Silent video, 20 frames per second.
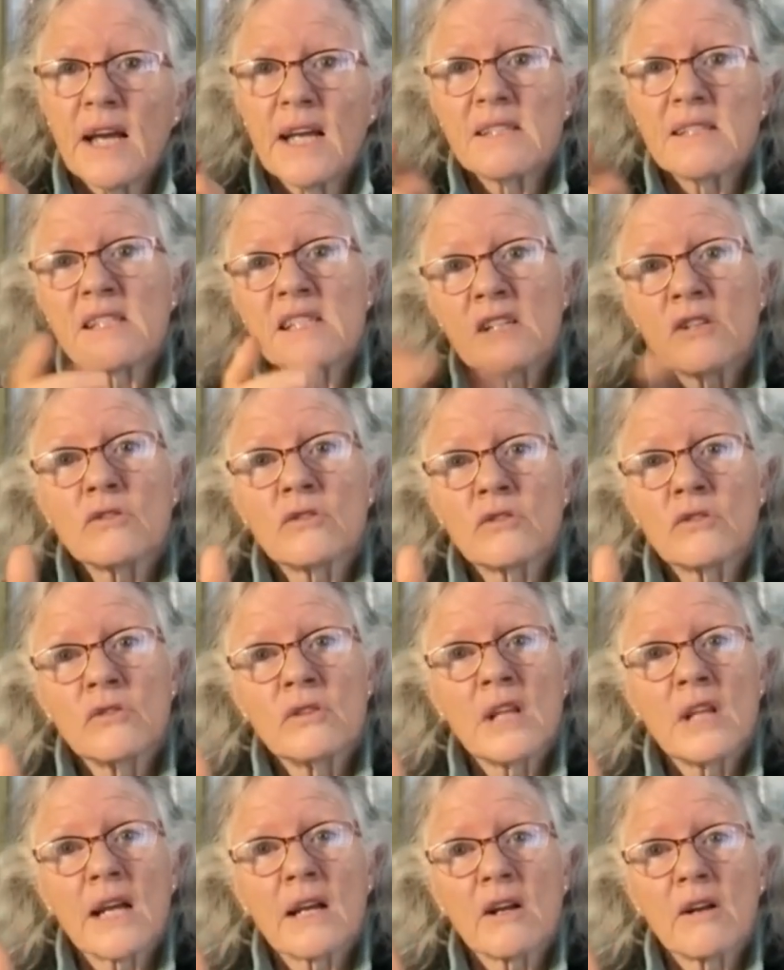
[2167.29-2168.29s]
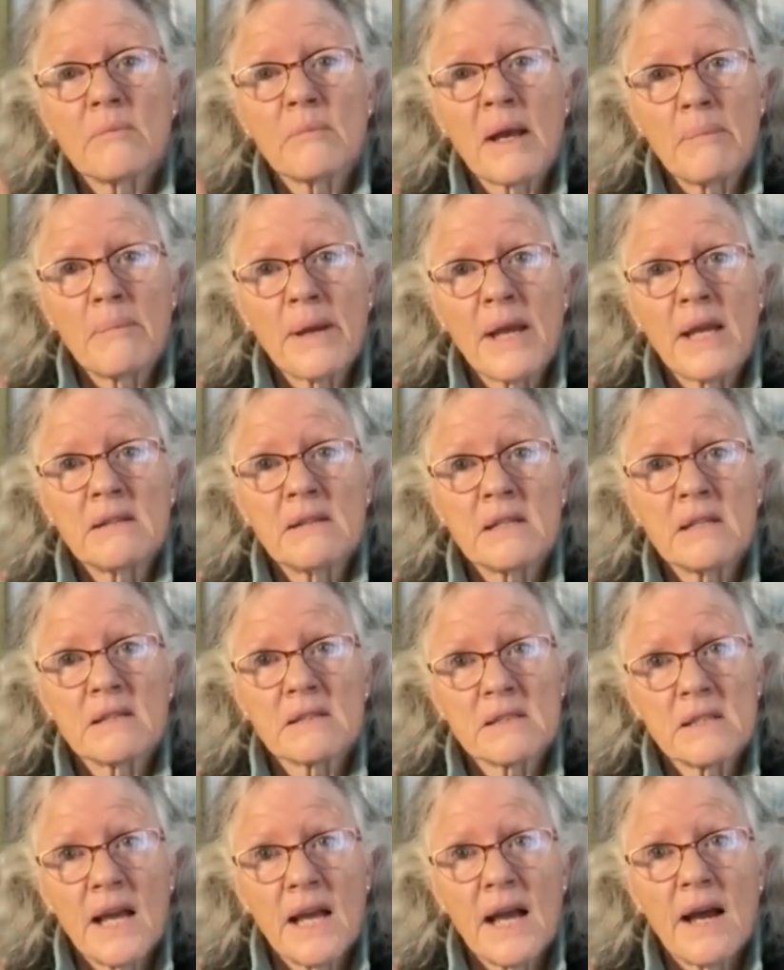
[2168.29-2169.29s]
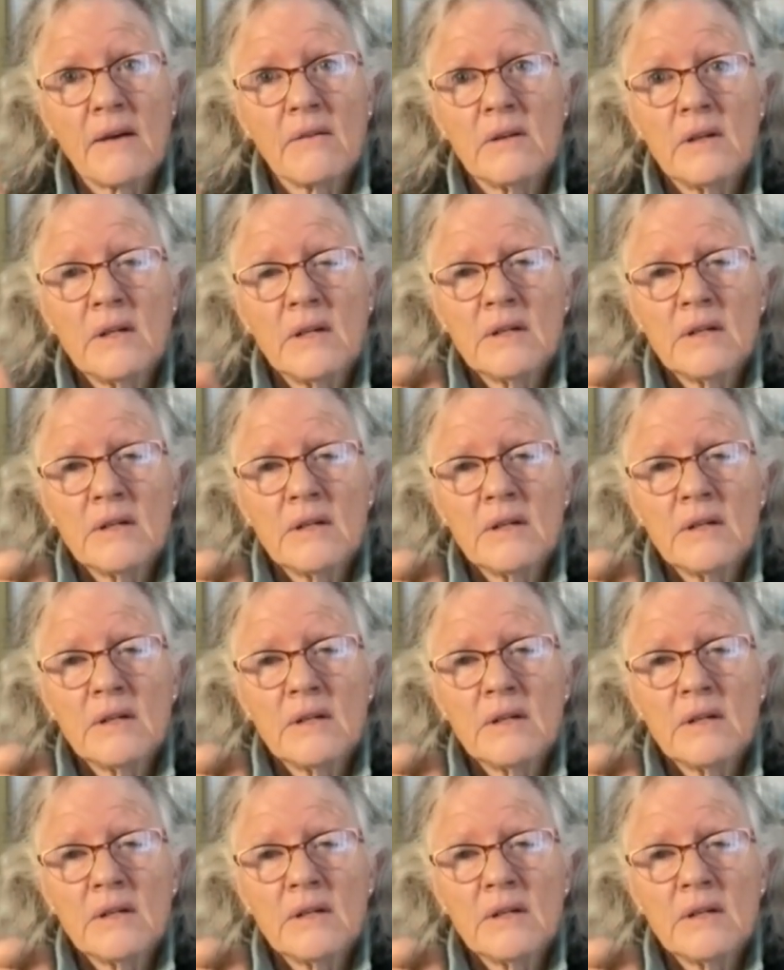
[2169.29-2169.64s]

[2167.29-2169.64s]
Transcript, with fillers: I still do that on my paintings now.